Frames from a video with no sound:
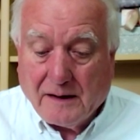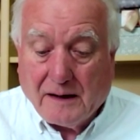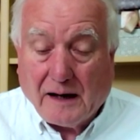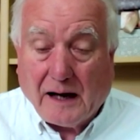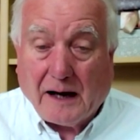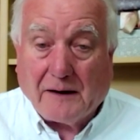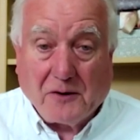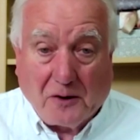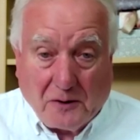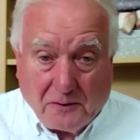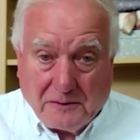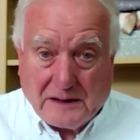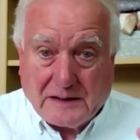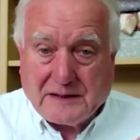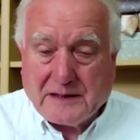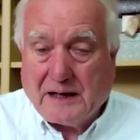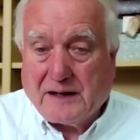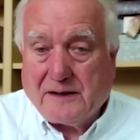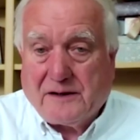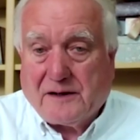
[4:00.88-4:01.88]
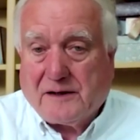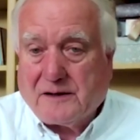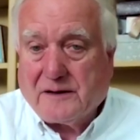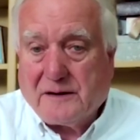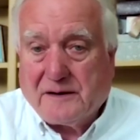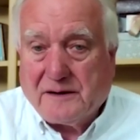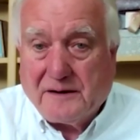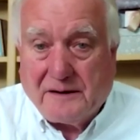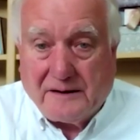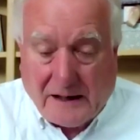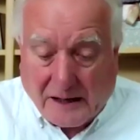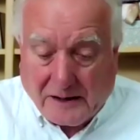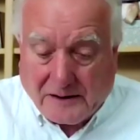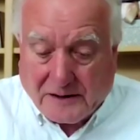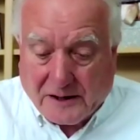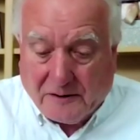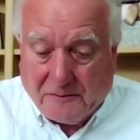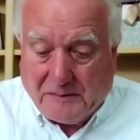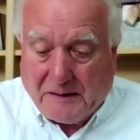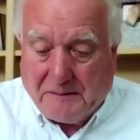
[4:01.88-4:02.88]
I've always said that
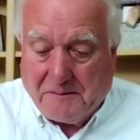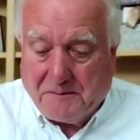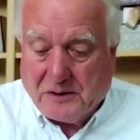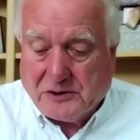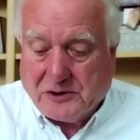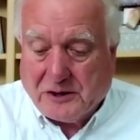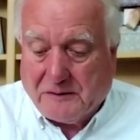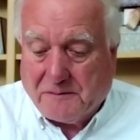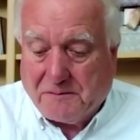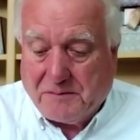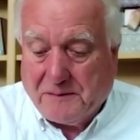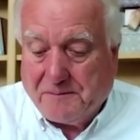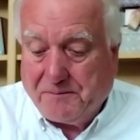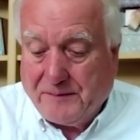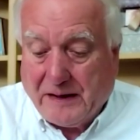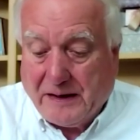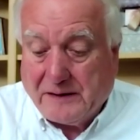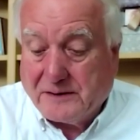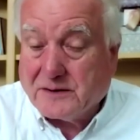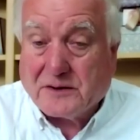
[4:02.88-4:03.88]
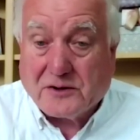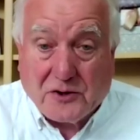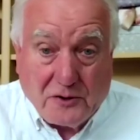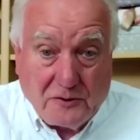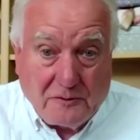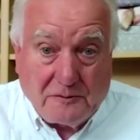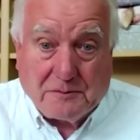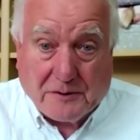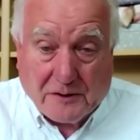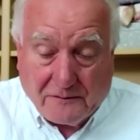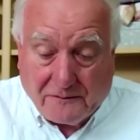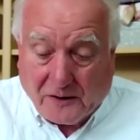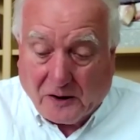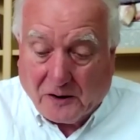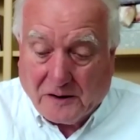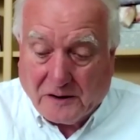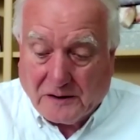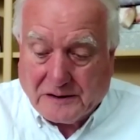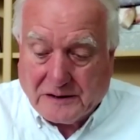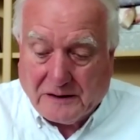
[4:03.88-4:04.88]
NATO membership is too
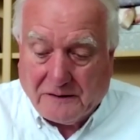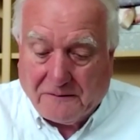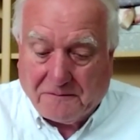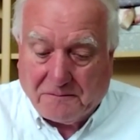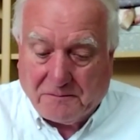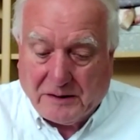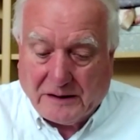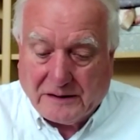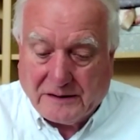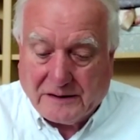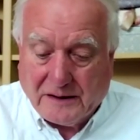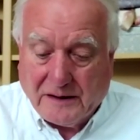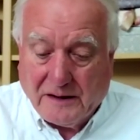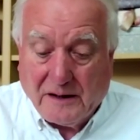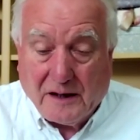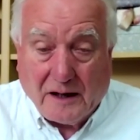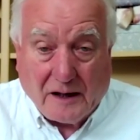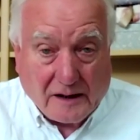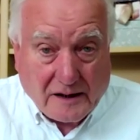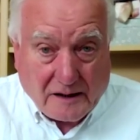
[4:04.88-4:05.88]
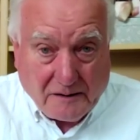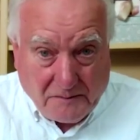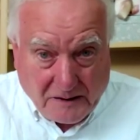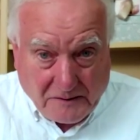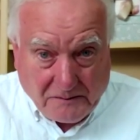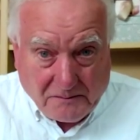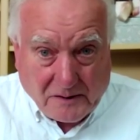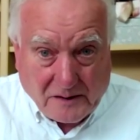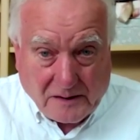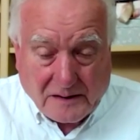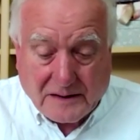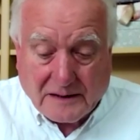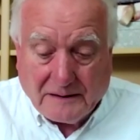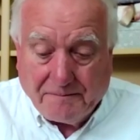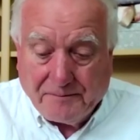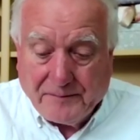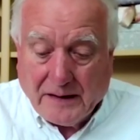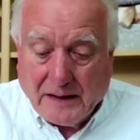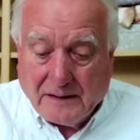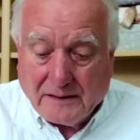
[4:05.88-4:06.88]
provocative, but a commitment
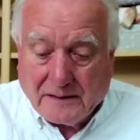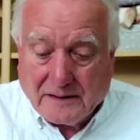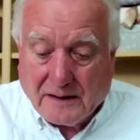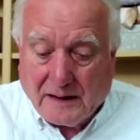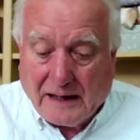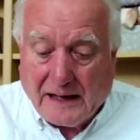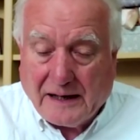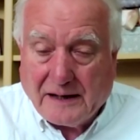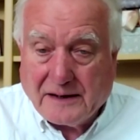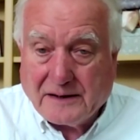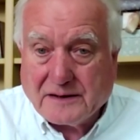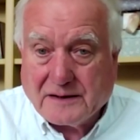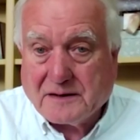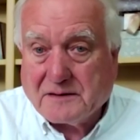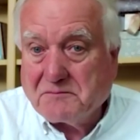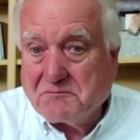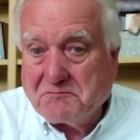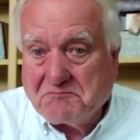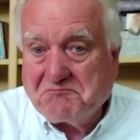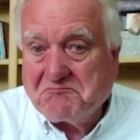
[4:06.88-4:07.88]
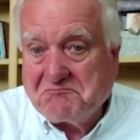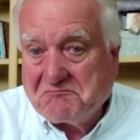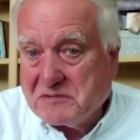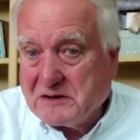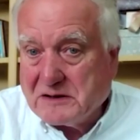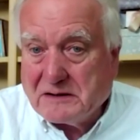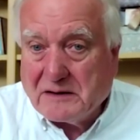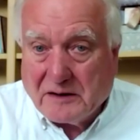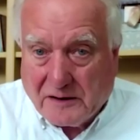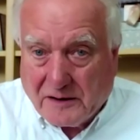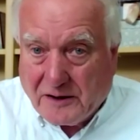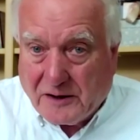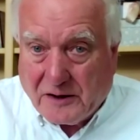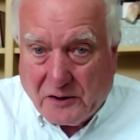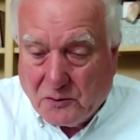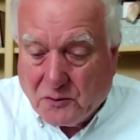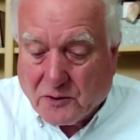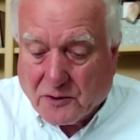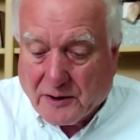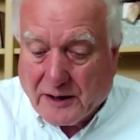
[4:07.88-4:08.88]
to let the
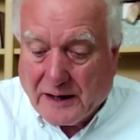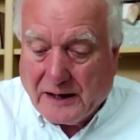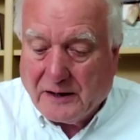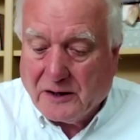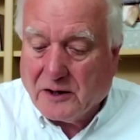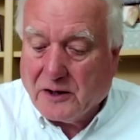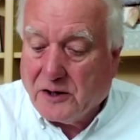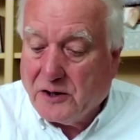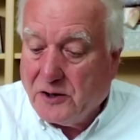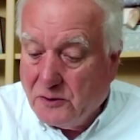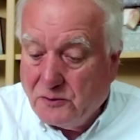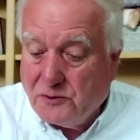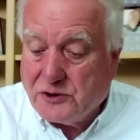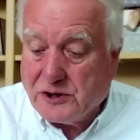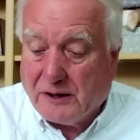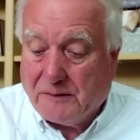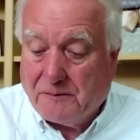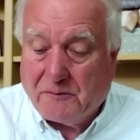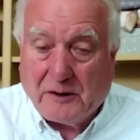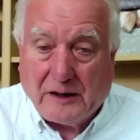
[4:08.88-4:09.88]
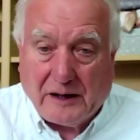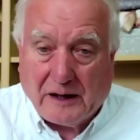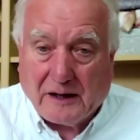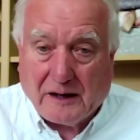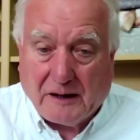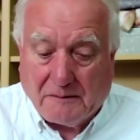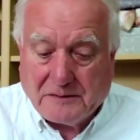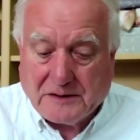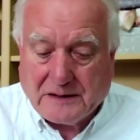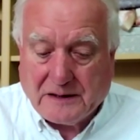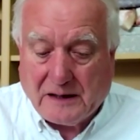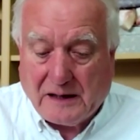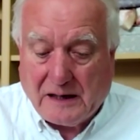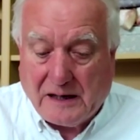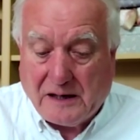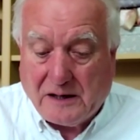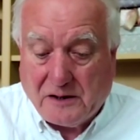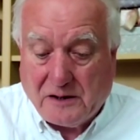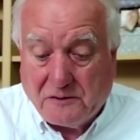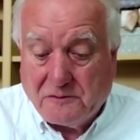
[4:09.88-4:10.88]
Ukraine queue jump when it comes to
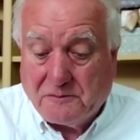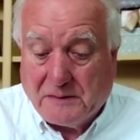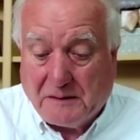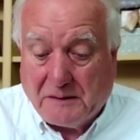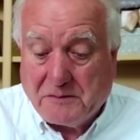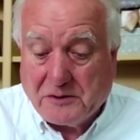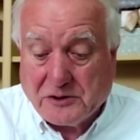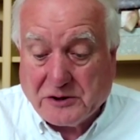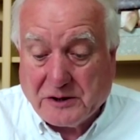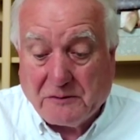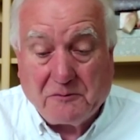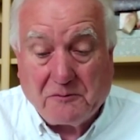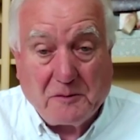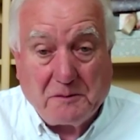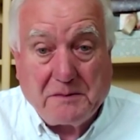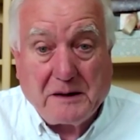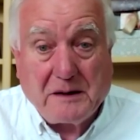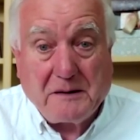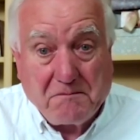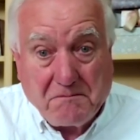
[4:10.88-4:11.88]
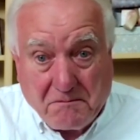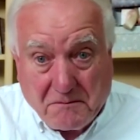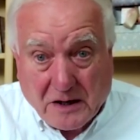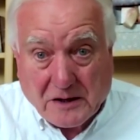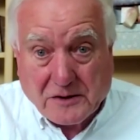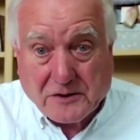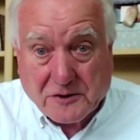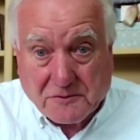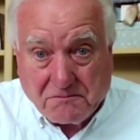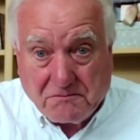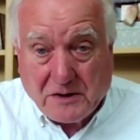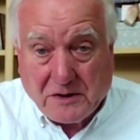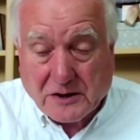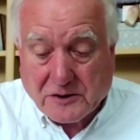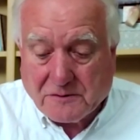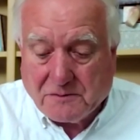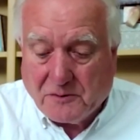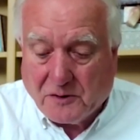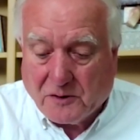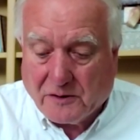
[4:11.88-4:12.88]
EU membership would be much,
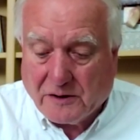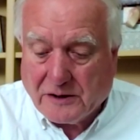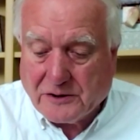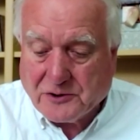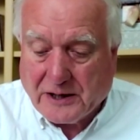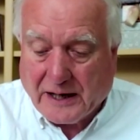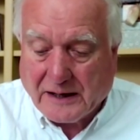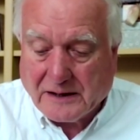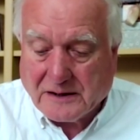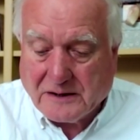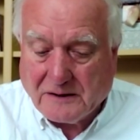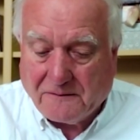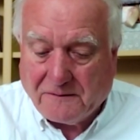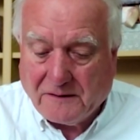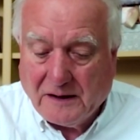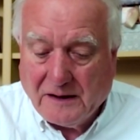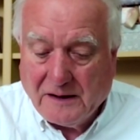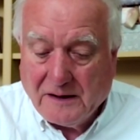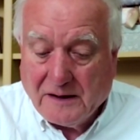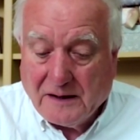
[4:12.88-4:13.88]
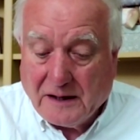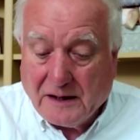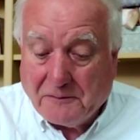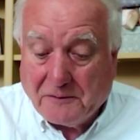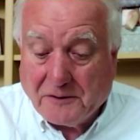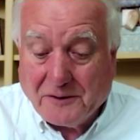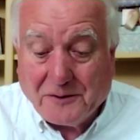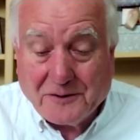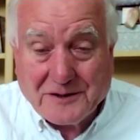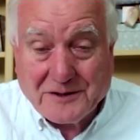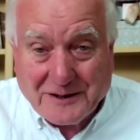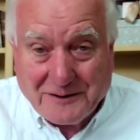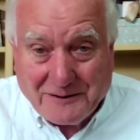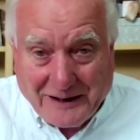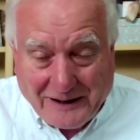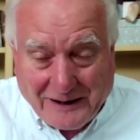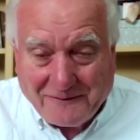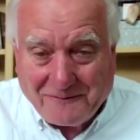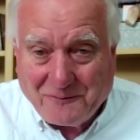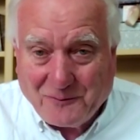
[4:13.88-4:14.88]
much more attractive. It would also
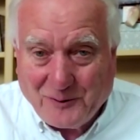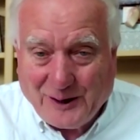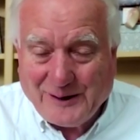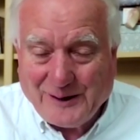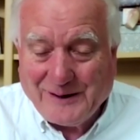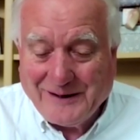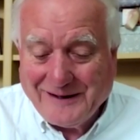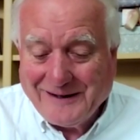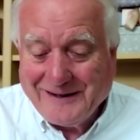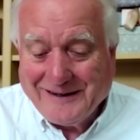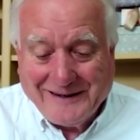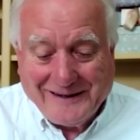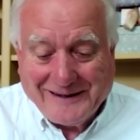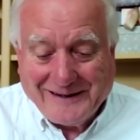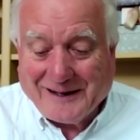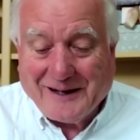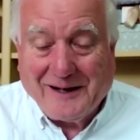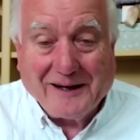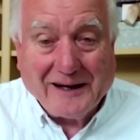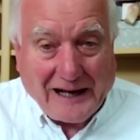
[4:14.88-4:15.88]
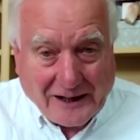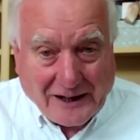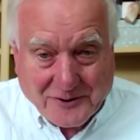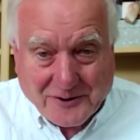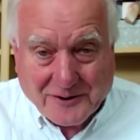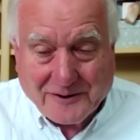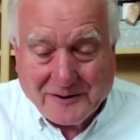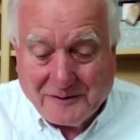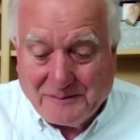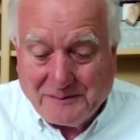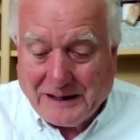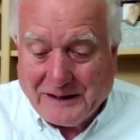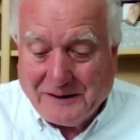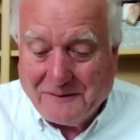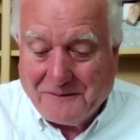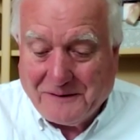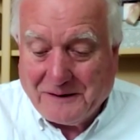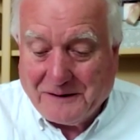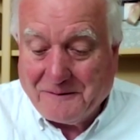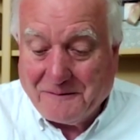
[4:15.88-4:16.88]
have one collateral
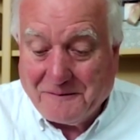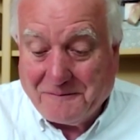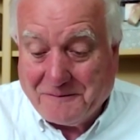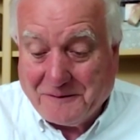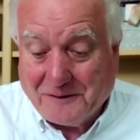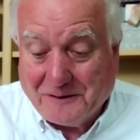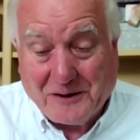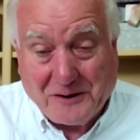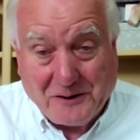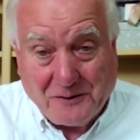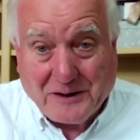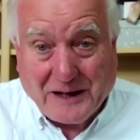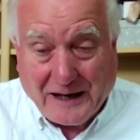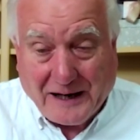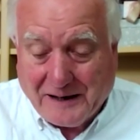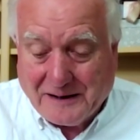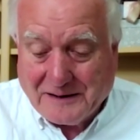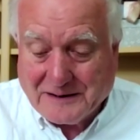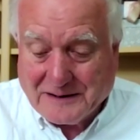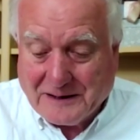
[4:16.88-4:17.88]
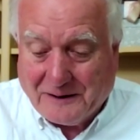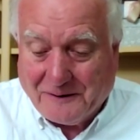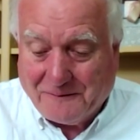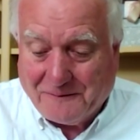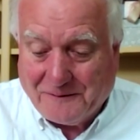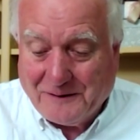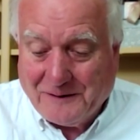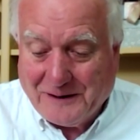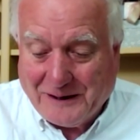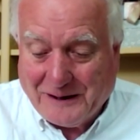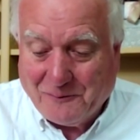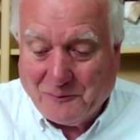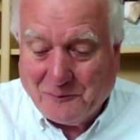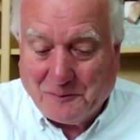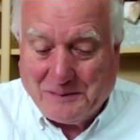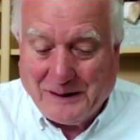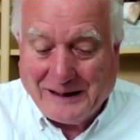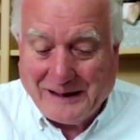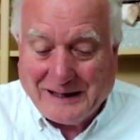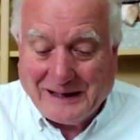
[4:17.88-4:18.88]
benefit for the UK itself. It
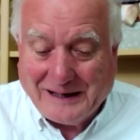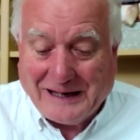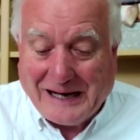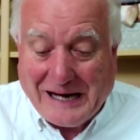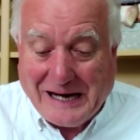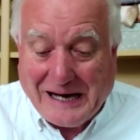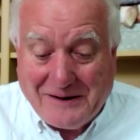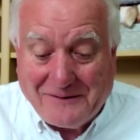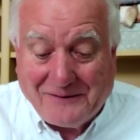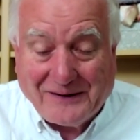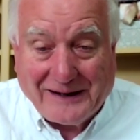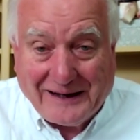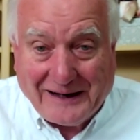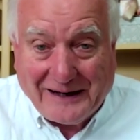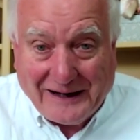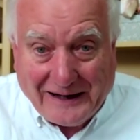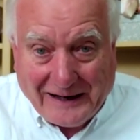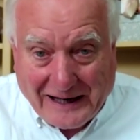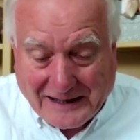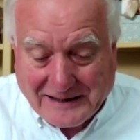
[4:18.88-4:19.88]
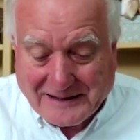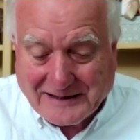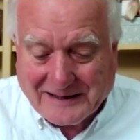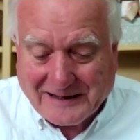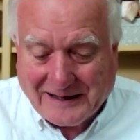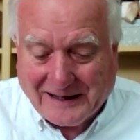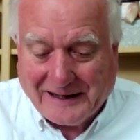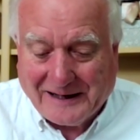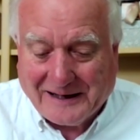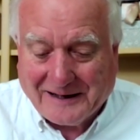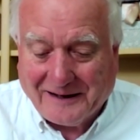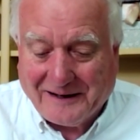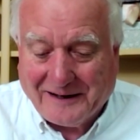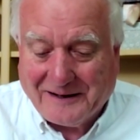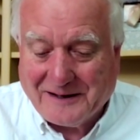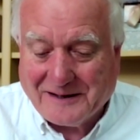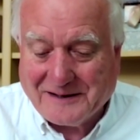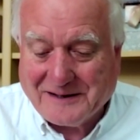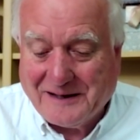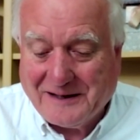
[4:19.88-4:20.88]
would make it even less likely
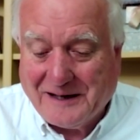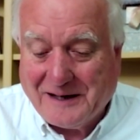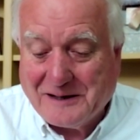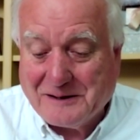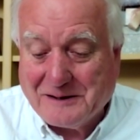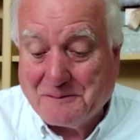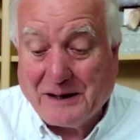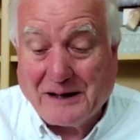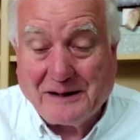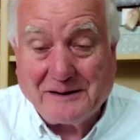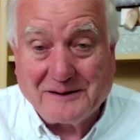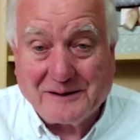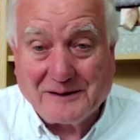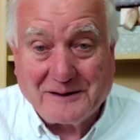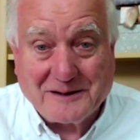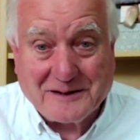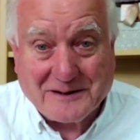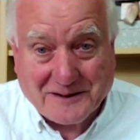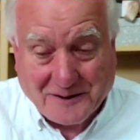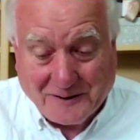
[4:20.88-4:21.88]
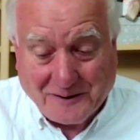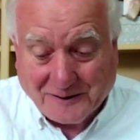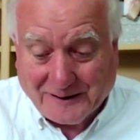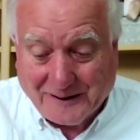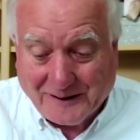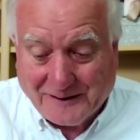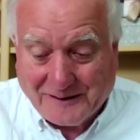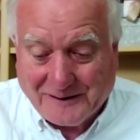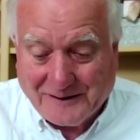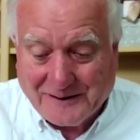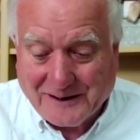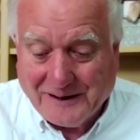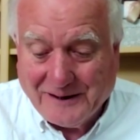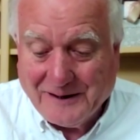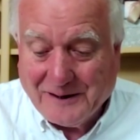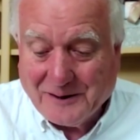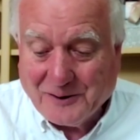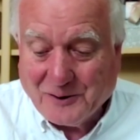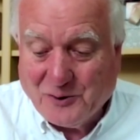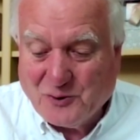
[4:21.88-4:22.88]
that an independent Scotland
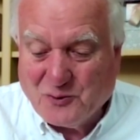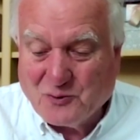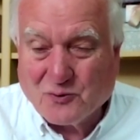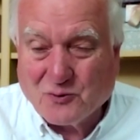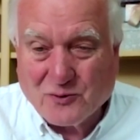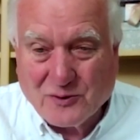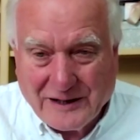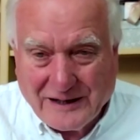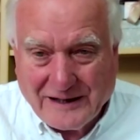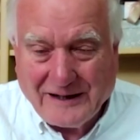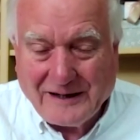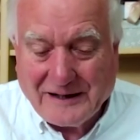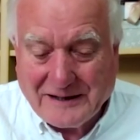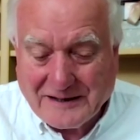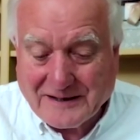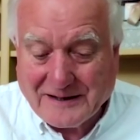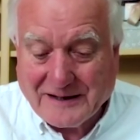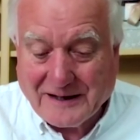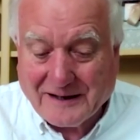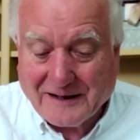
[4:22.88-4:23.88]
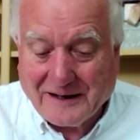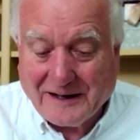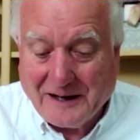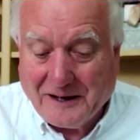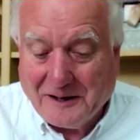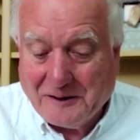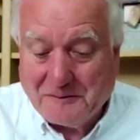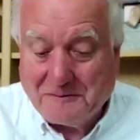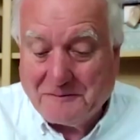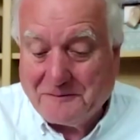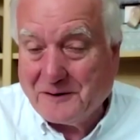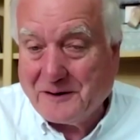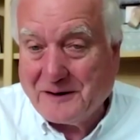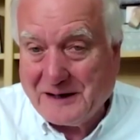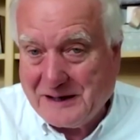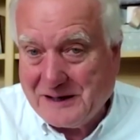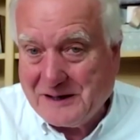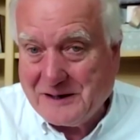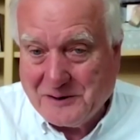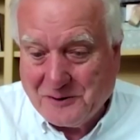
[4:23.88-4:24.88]
could realistically hope for
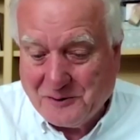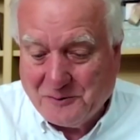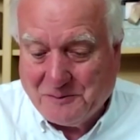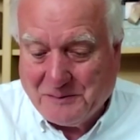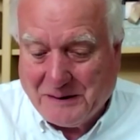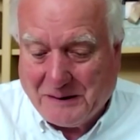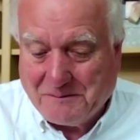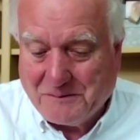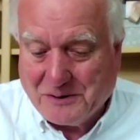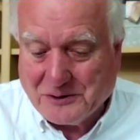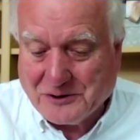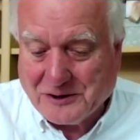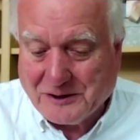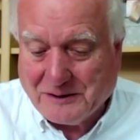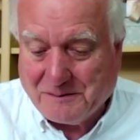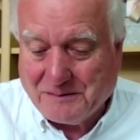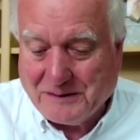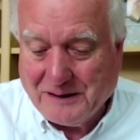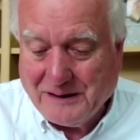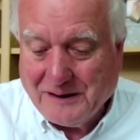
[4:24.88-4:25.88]
EU membership